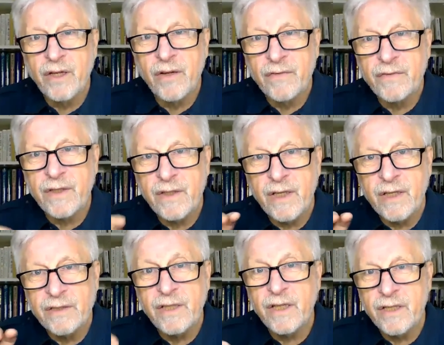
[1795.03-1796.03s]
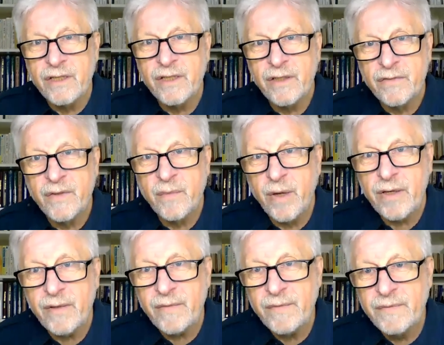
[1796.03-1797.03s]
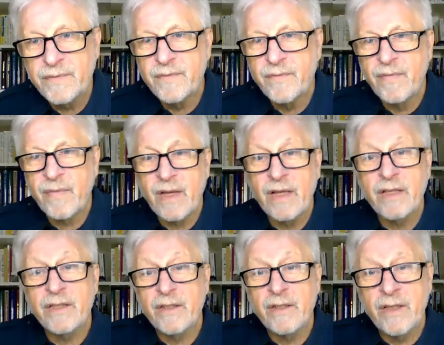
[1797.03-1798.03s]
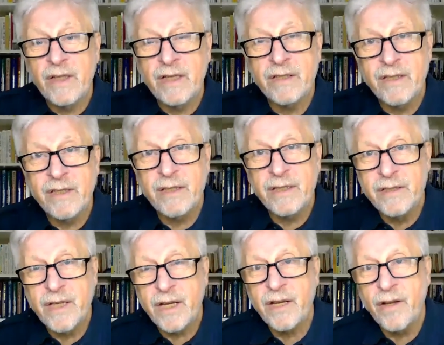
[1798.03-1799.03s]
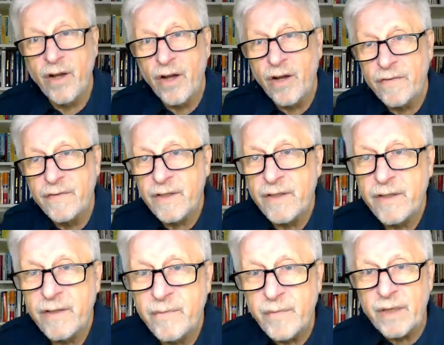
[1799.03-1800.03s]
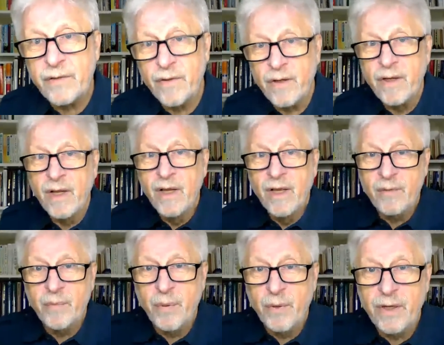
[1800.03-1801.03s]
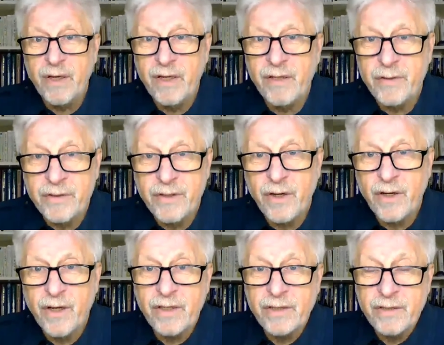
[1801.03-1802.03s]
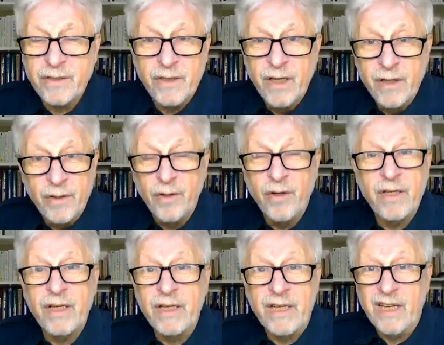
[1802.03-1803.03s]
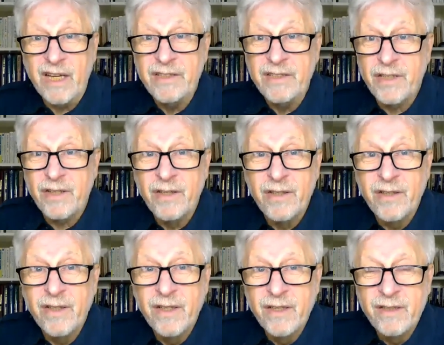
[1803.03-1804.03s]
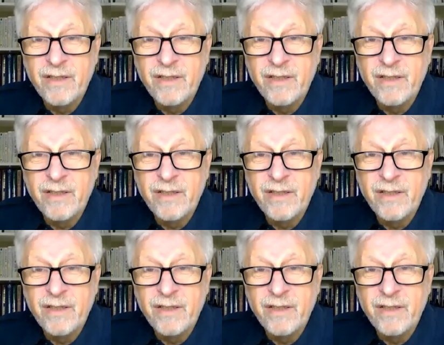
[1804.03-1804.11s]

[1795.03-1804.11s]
a, a reflection of the acidity of the body and and the taking of the mineral and putting it into circulation you're not any